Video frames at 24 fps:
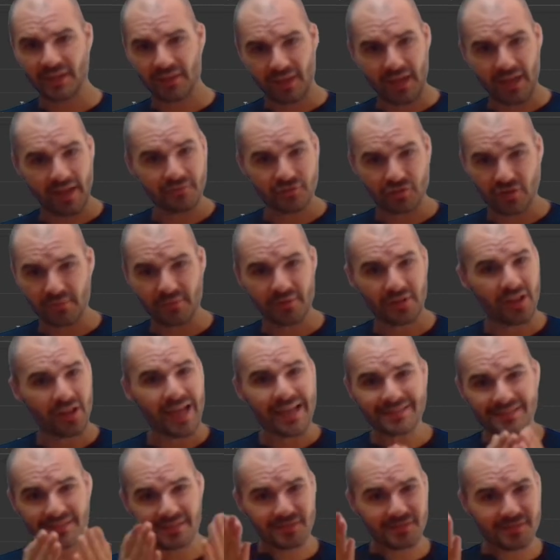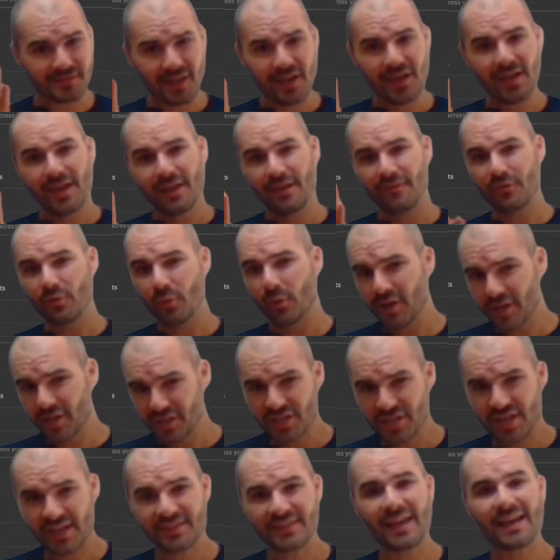live stream classes. If you wanna
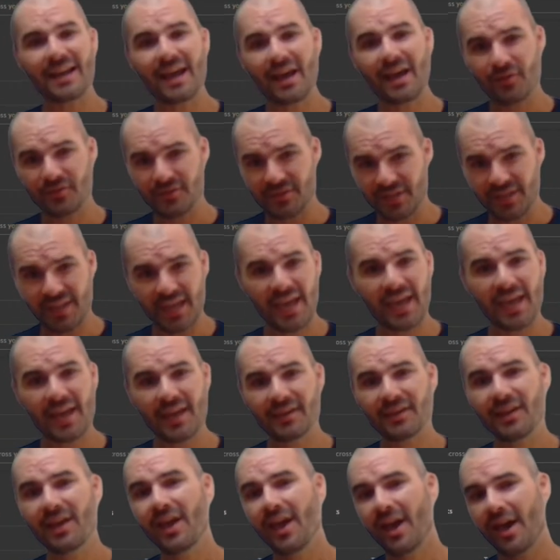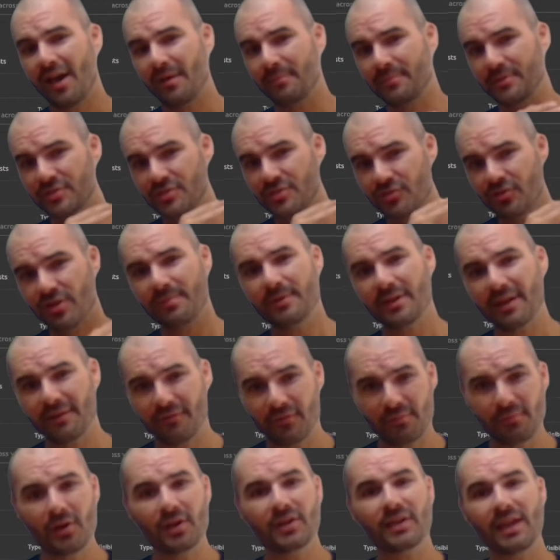check that out, you can. I've been streaming
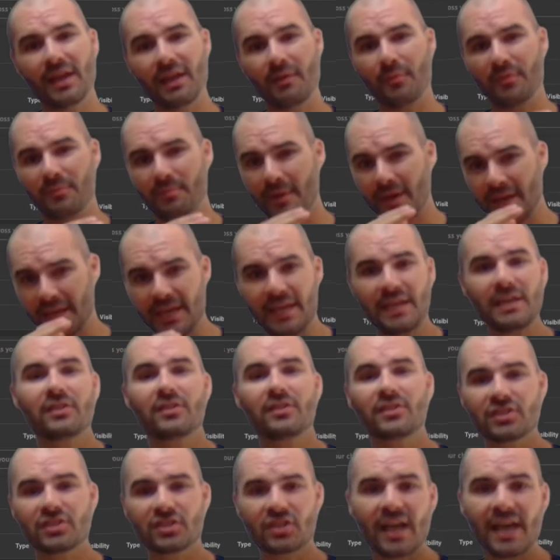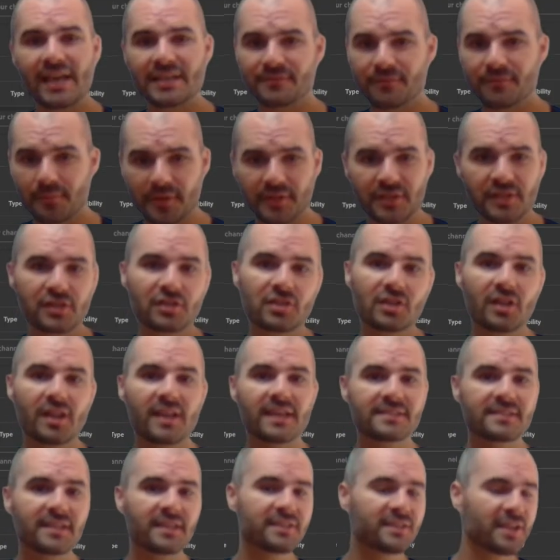every Monday with my English class from the digital
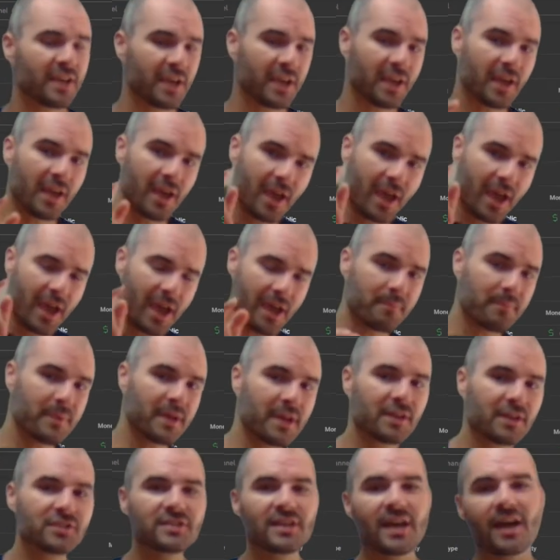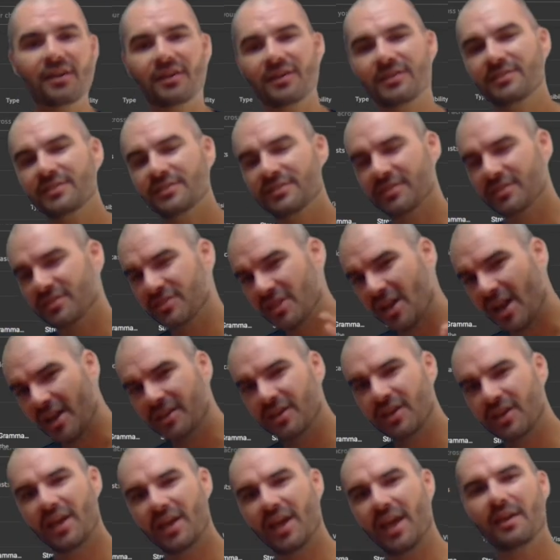SAT. And big shout out to
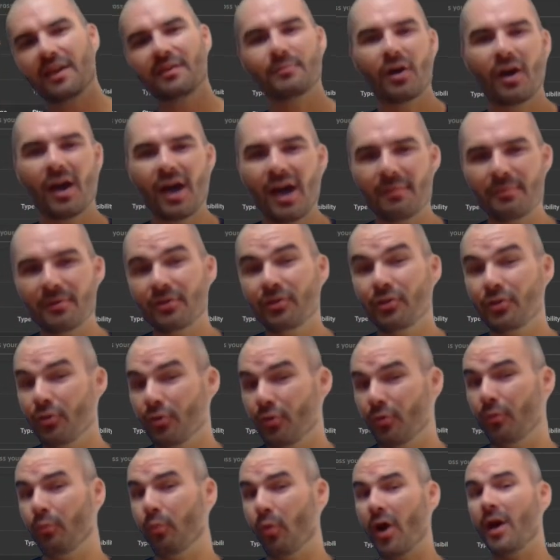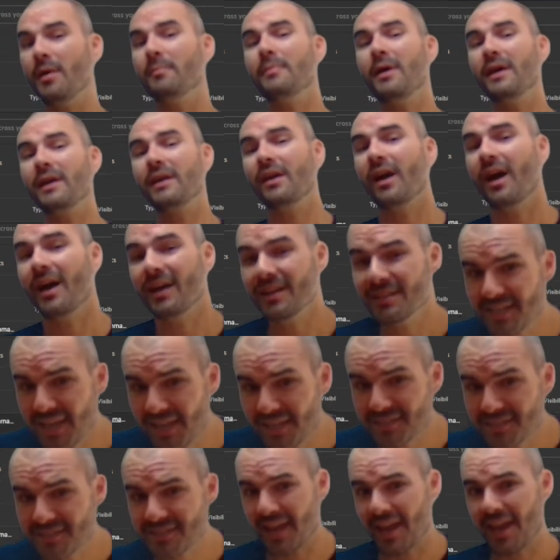Zajana and Muhammad who won my
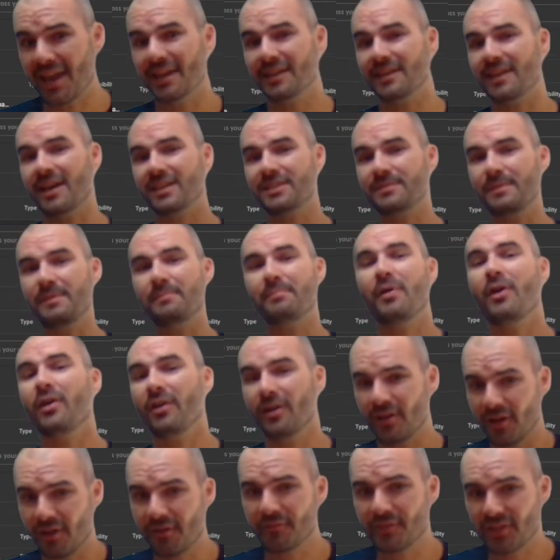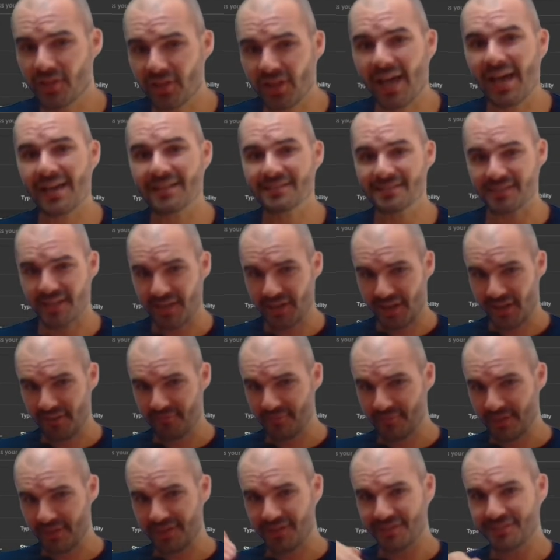contest and got to be part of the class and have
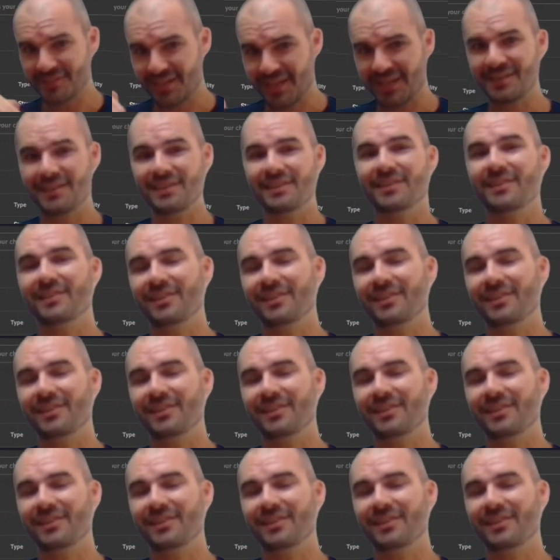been attending the